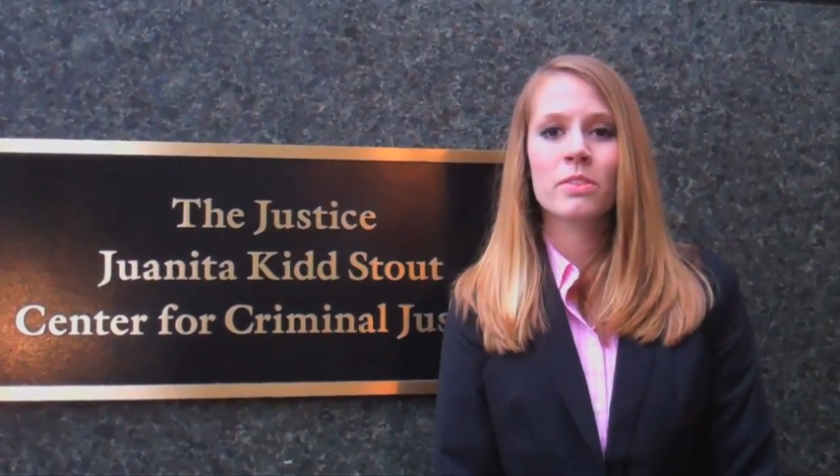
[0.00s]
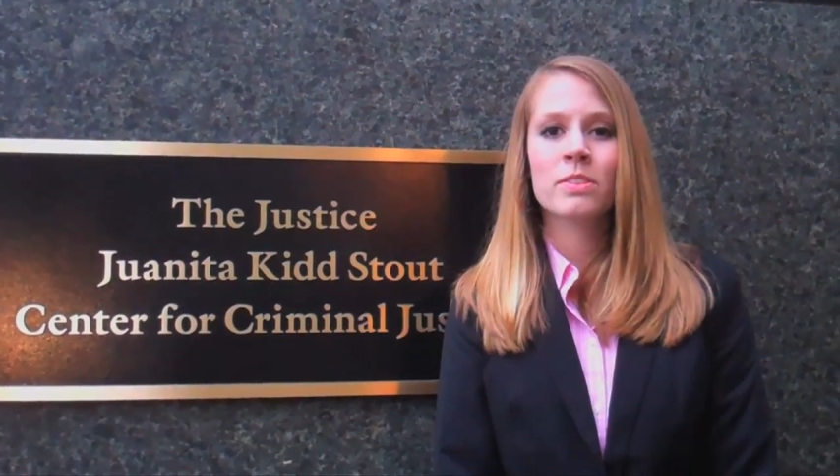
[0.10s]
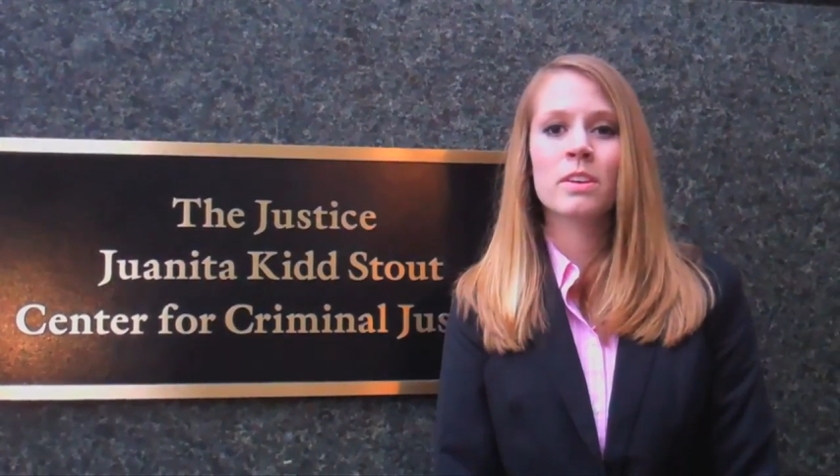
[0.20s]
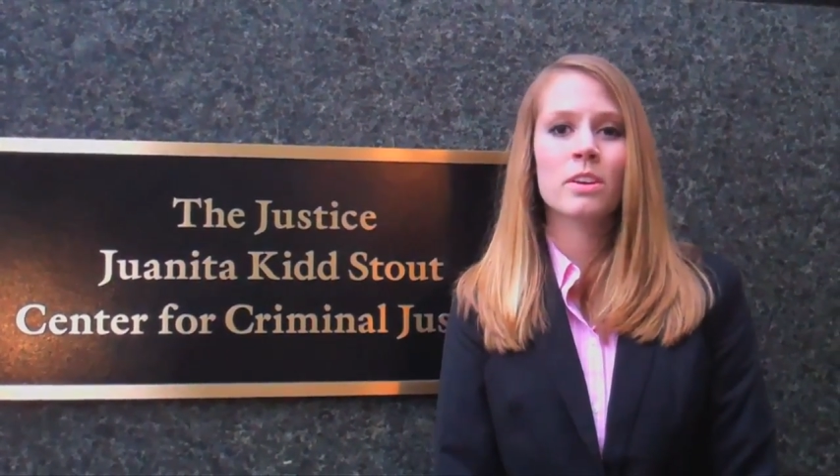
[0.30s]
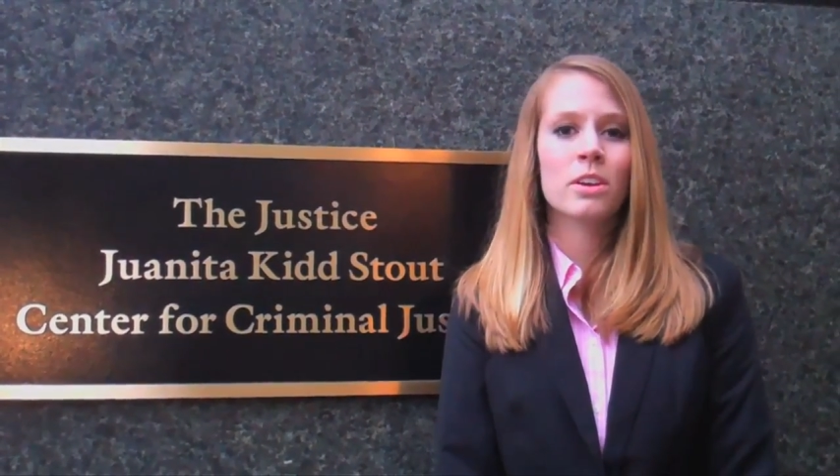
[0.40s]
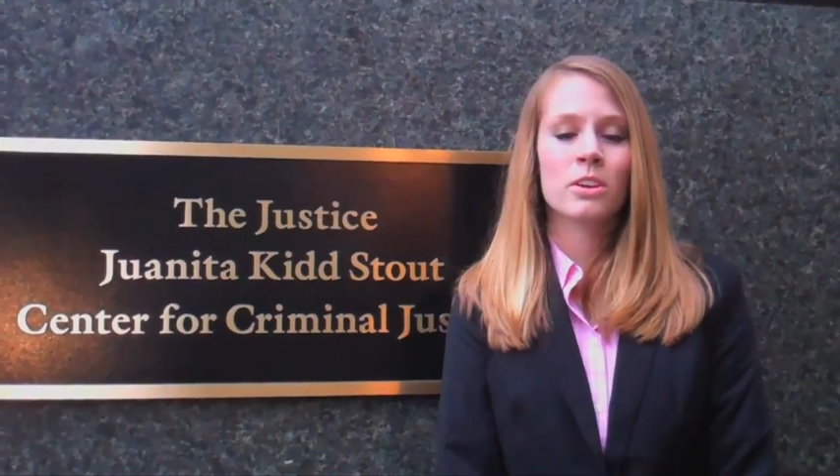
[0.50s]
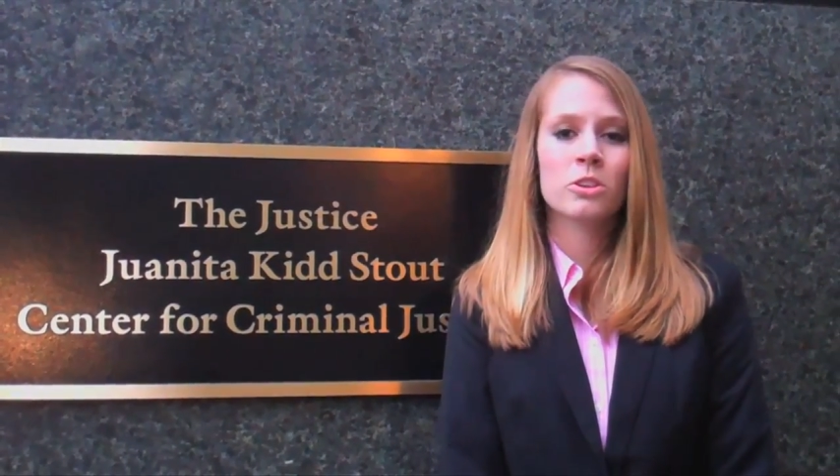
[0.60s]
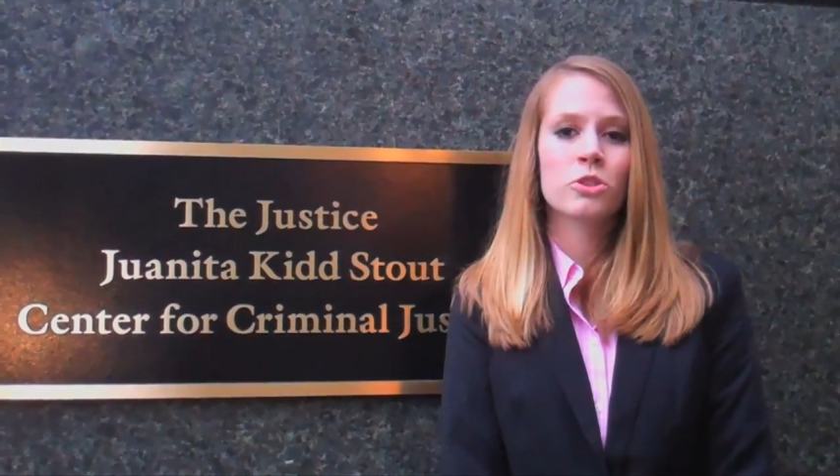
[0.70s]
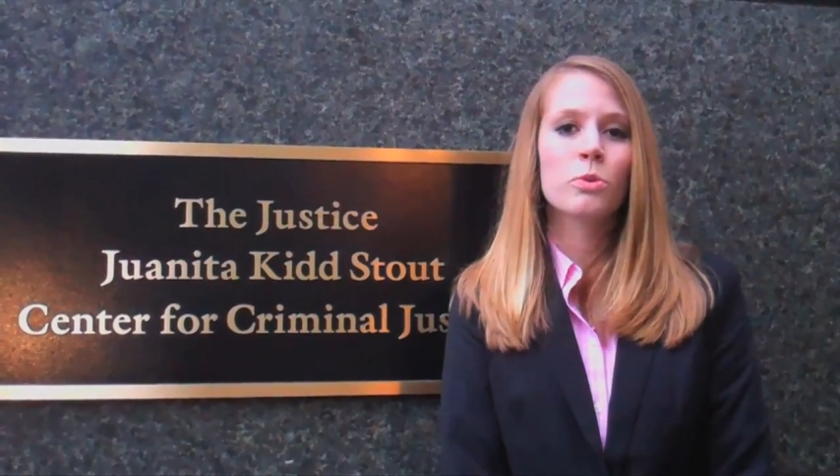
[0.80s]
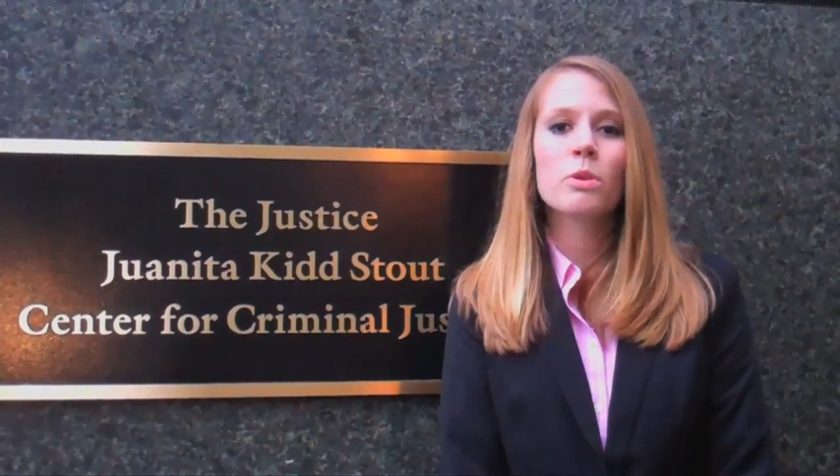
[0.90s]
the
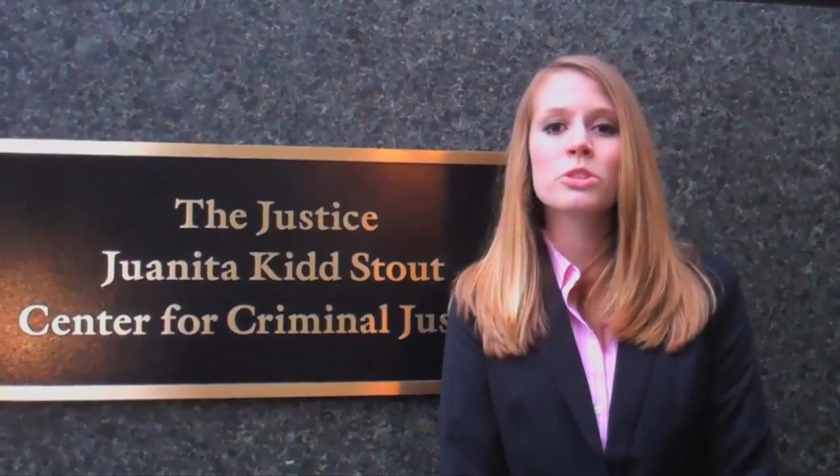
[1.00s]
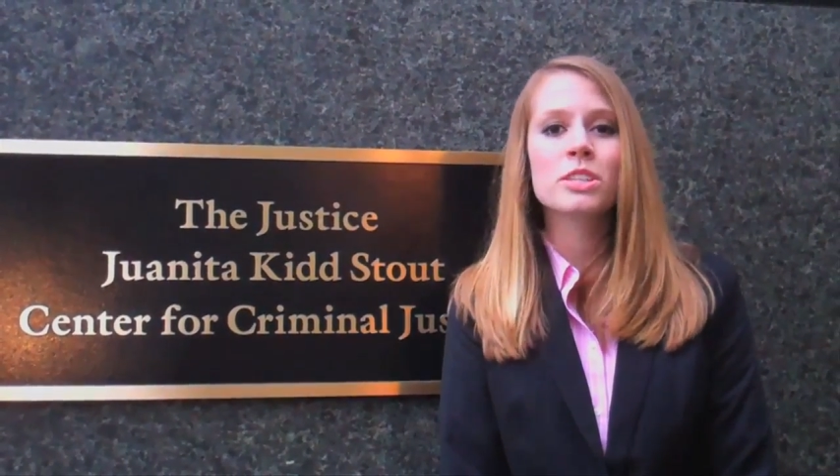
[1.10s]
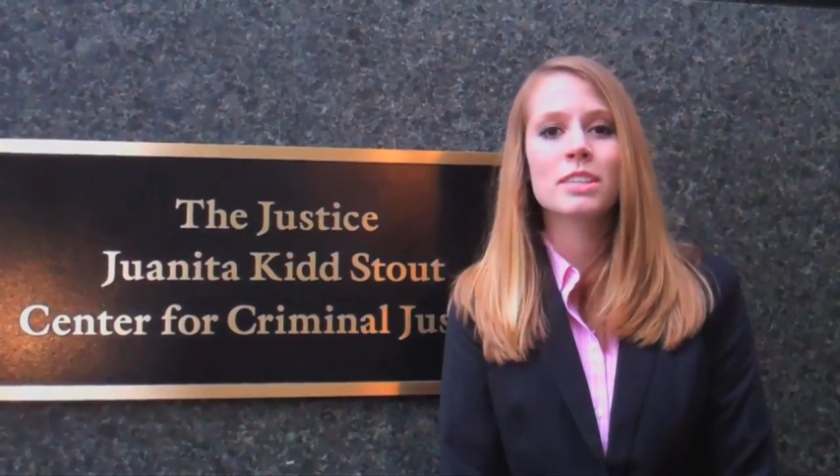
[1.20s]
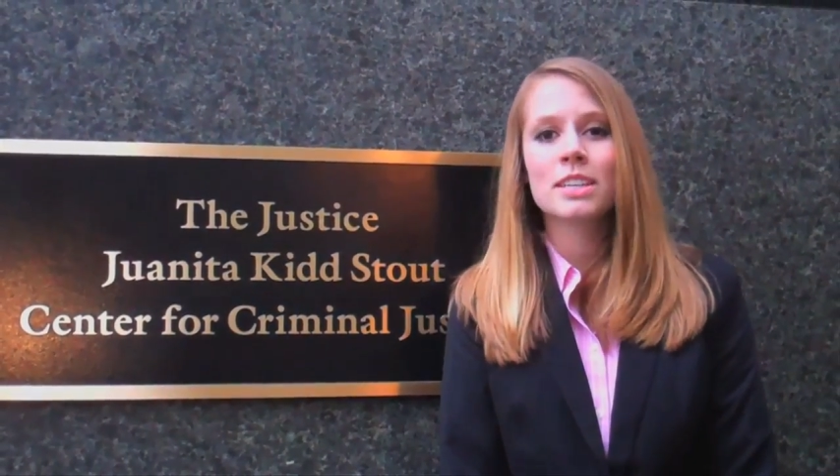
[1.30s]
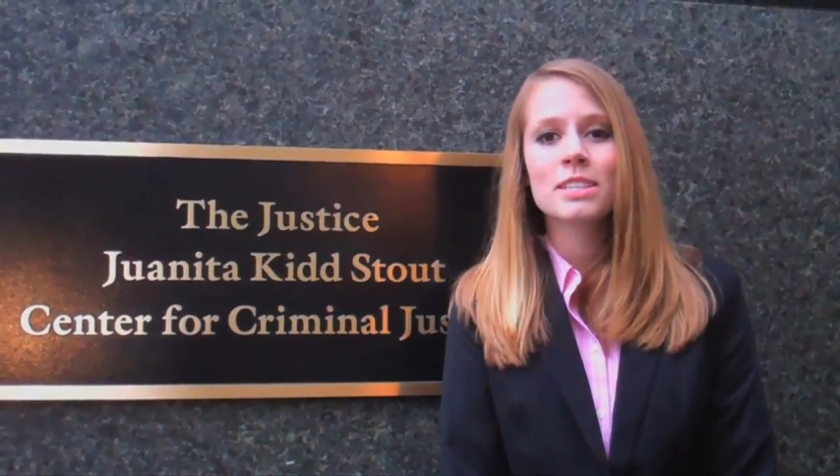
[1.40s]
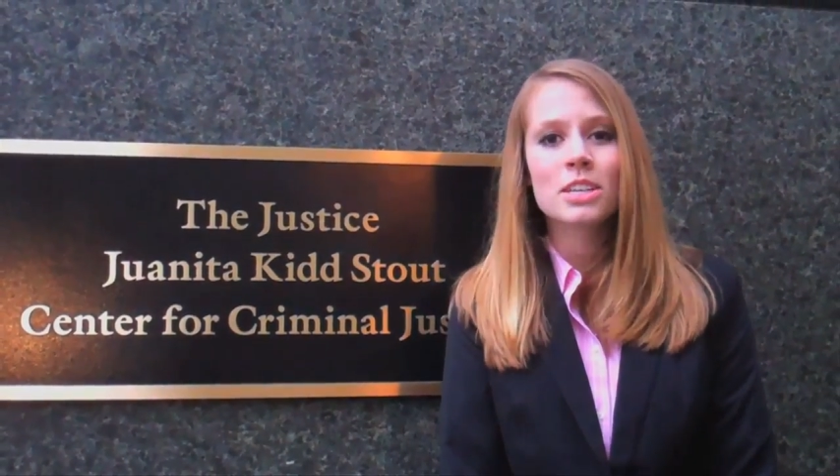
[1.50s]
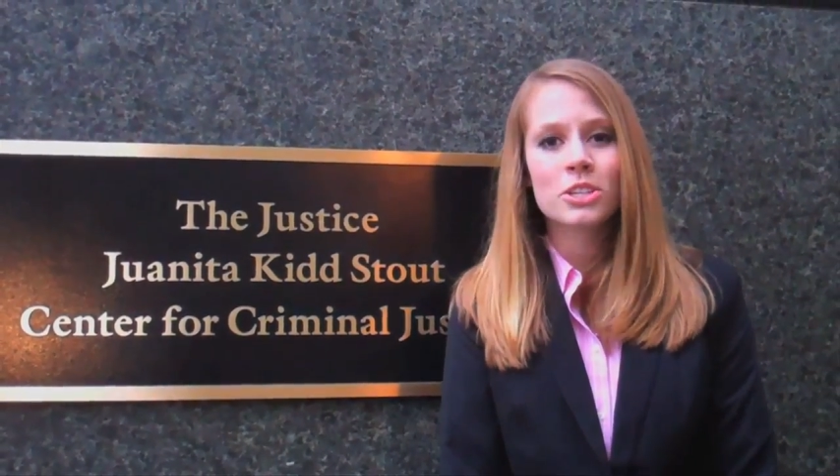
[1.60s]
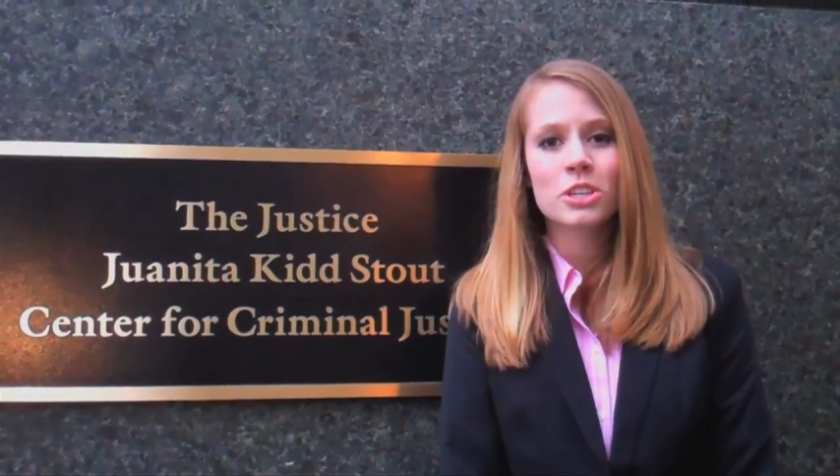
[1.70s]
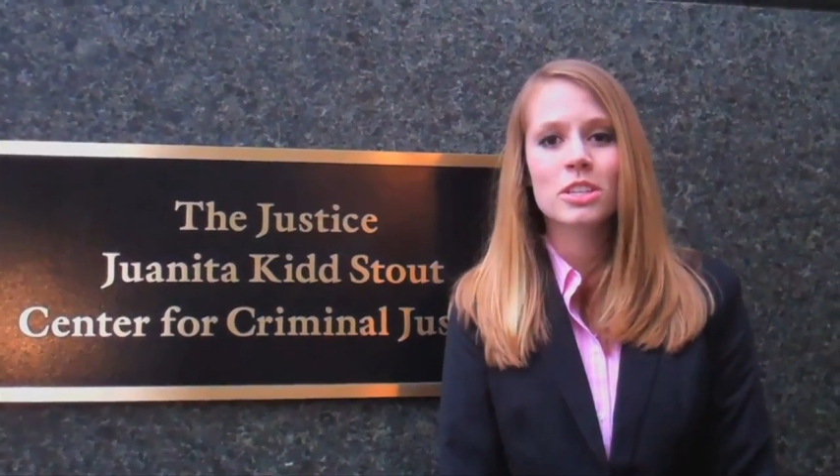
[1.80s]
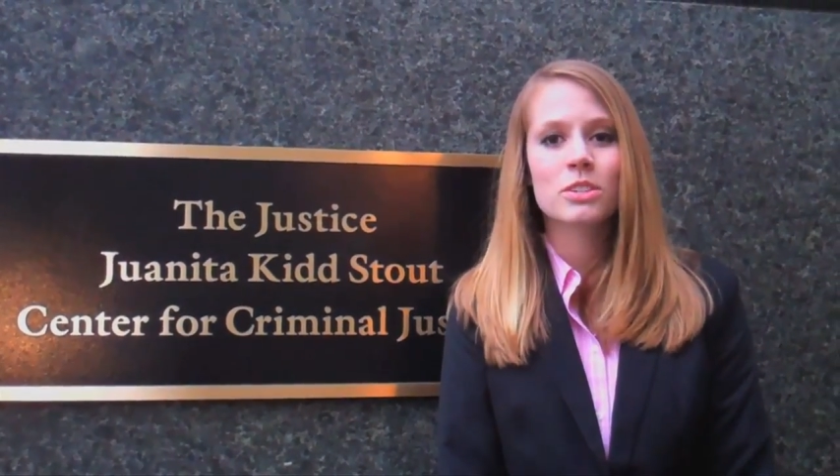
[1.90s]
atrocious
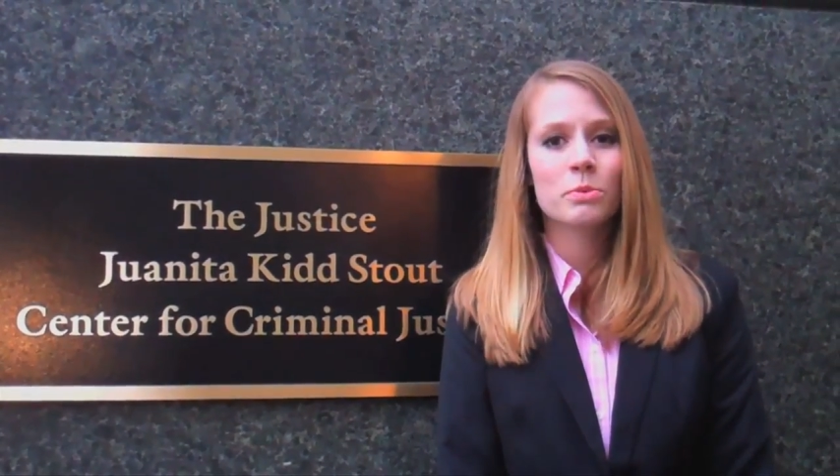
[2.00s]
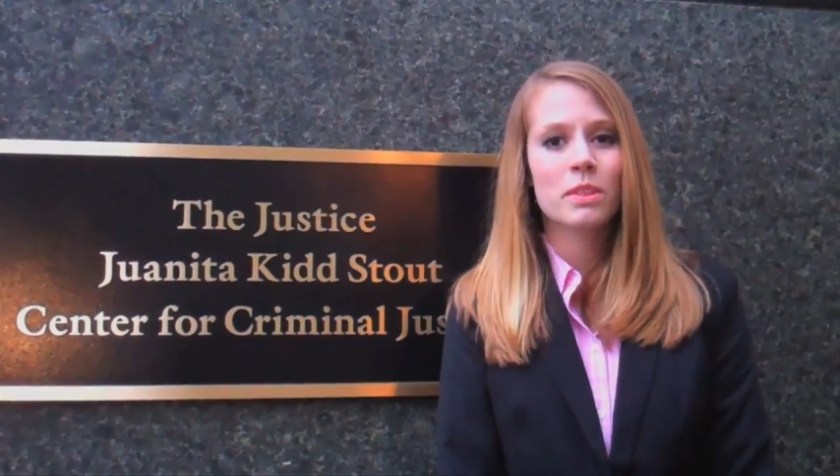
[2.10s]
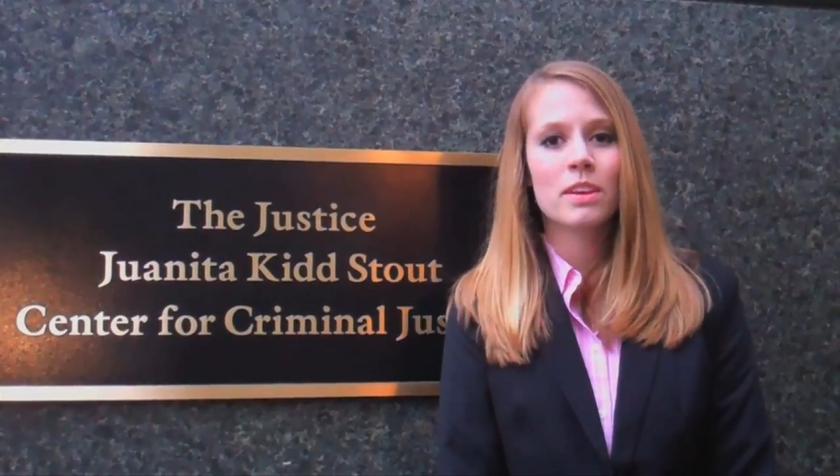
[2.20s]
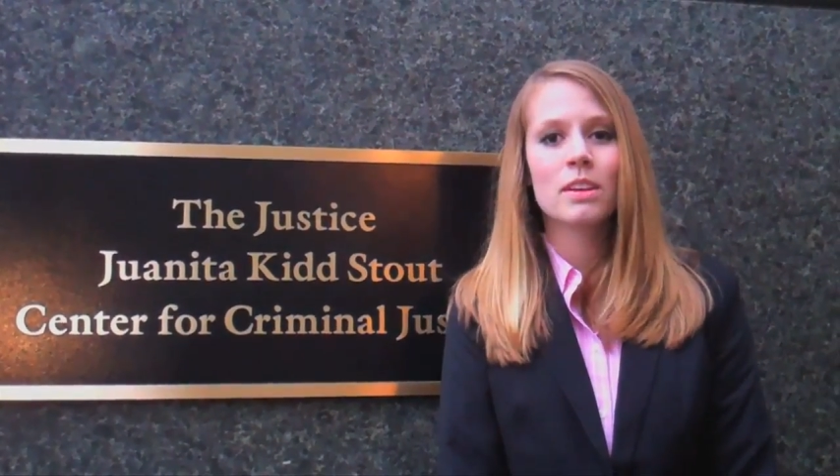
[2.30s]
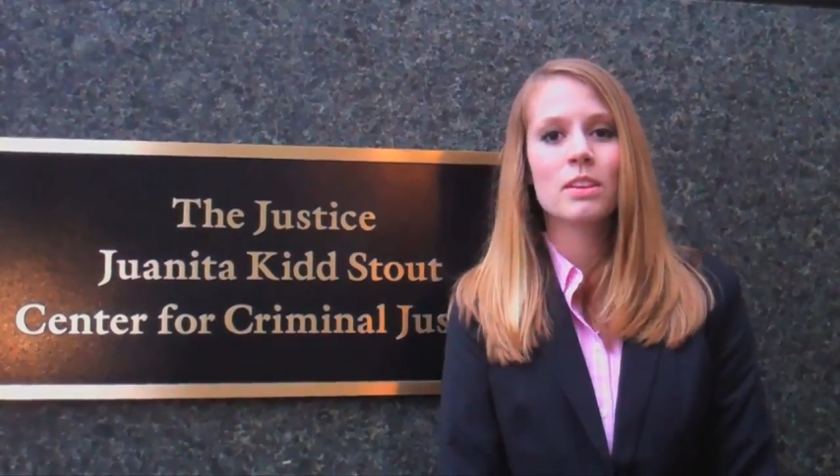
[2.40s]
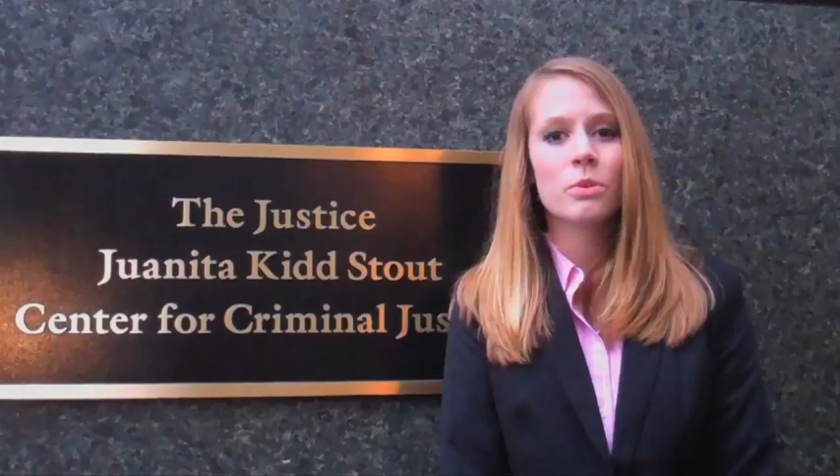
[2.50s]
conditions within